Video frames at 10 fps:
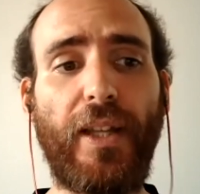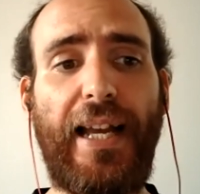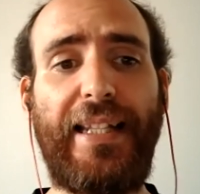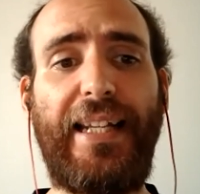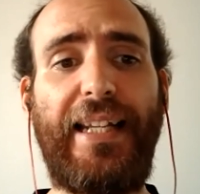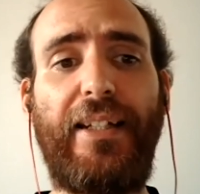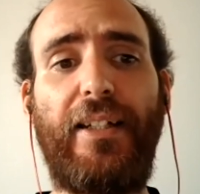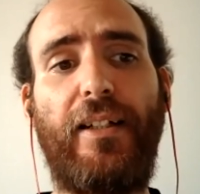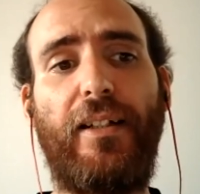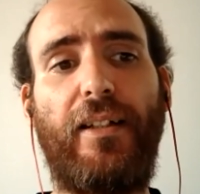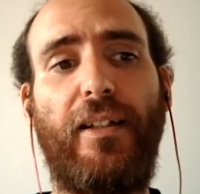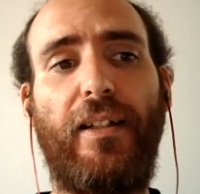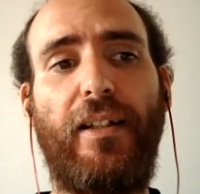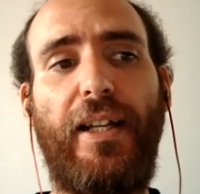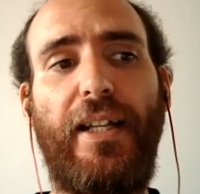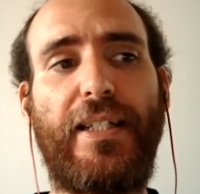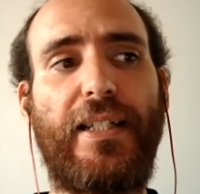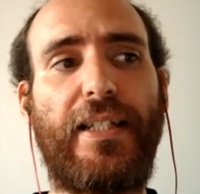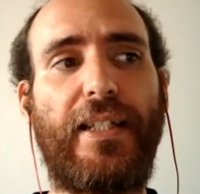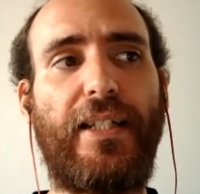and then
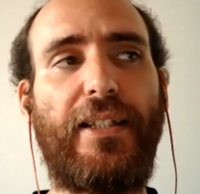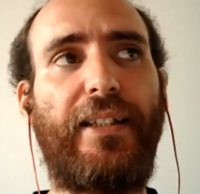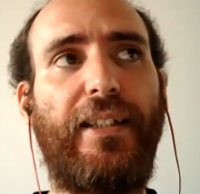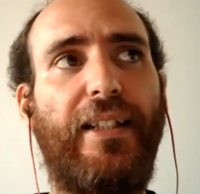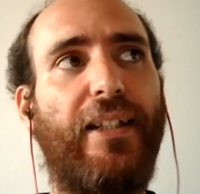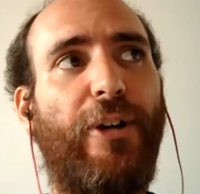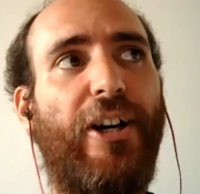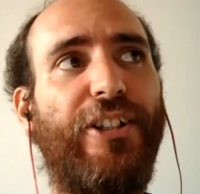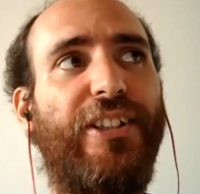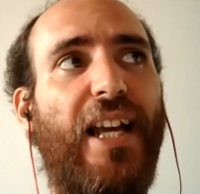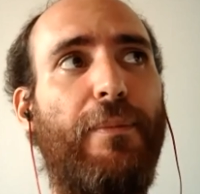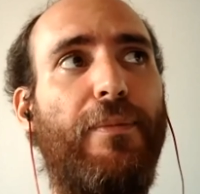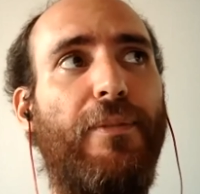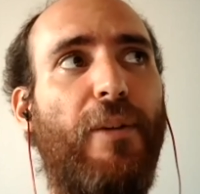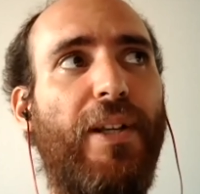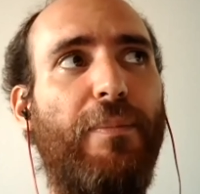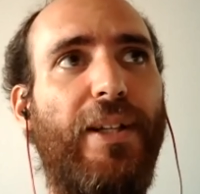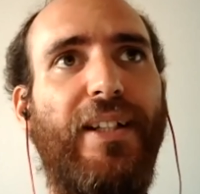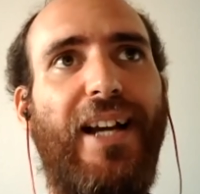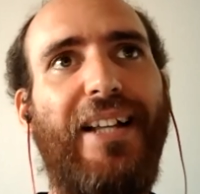it's regarding type
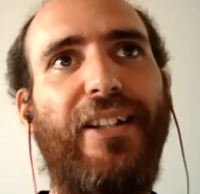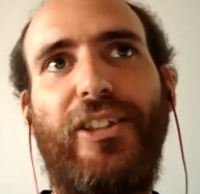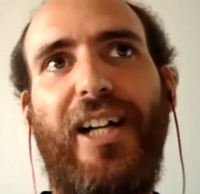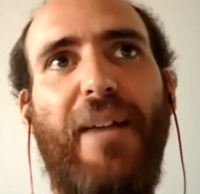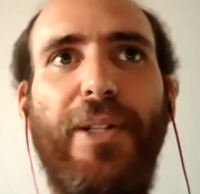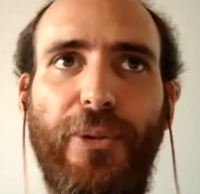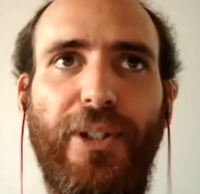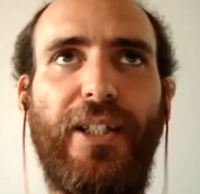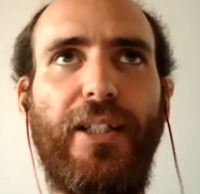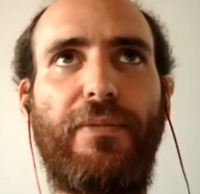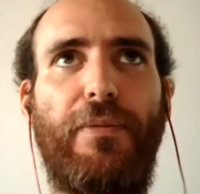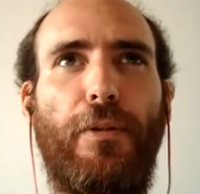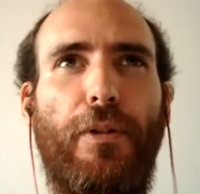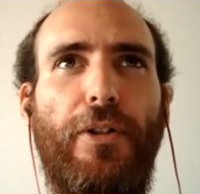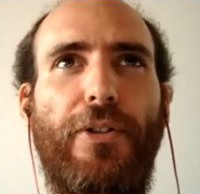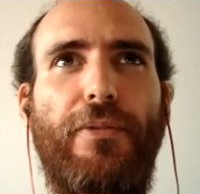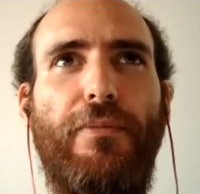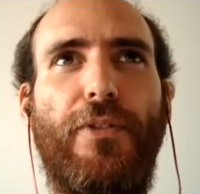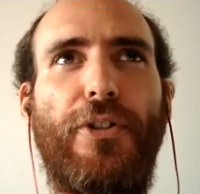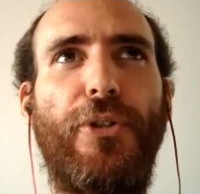commitment, I don't know. I've been doing this for
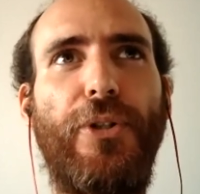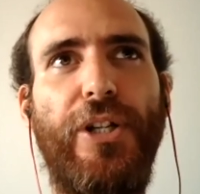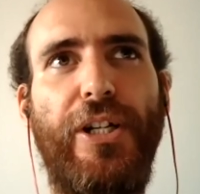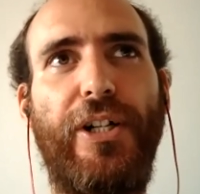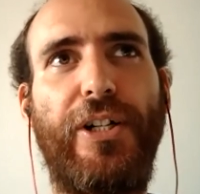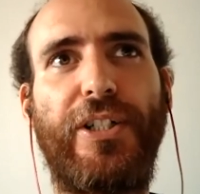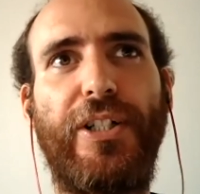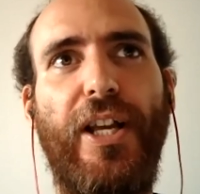two years